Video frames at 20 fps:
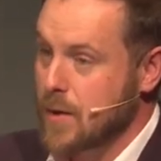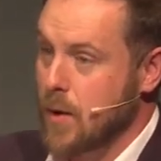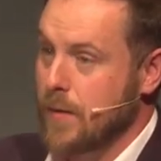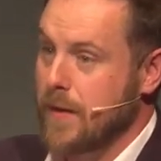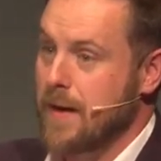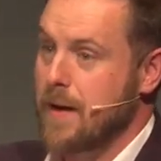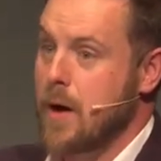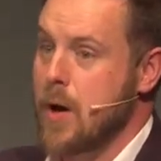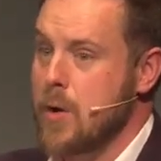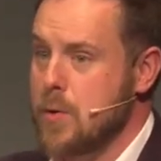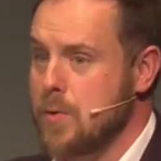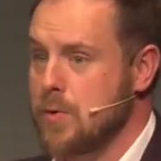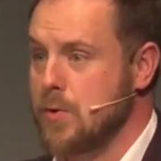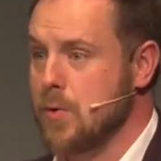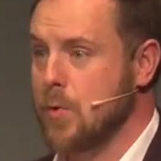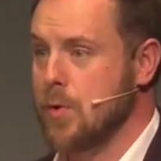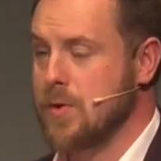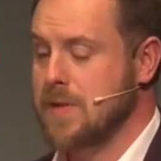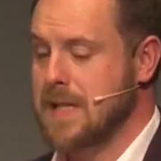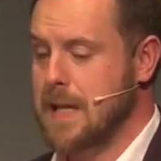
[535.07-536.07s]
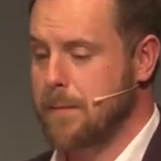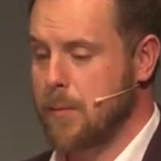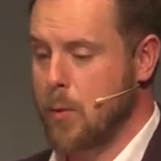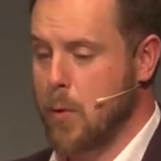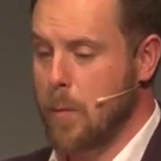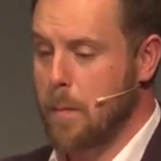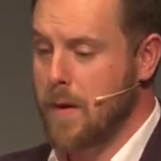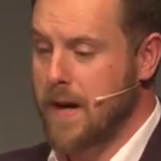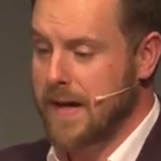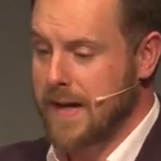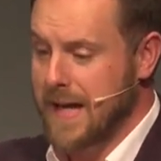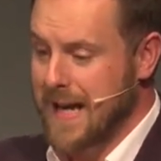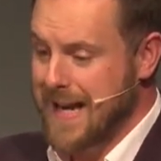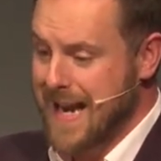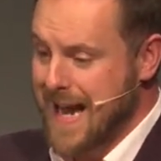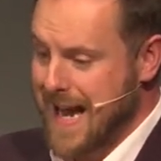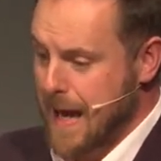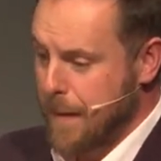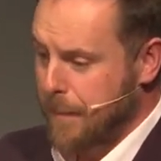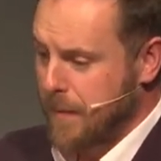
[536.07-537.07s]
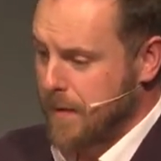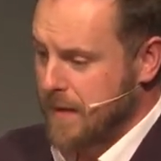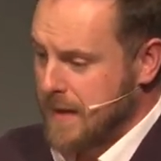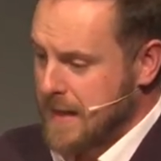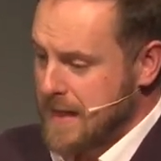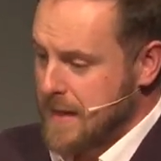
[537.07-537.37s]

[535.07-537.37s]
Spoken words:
on their own doorstep or by an app.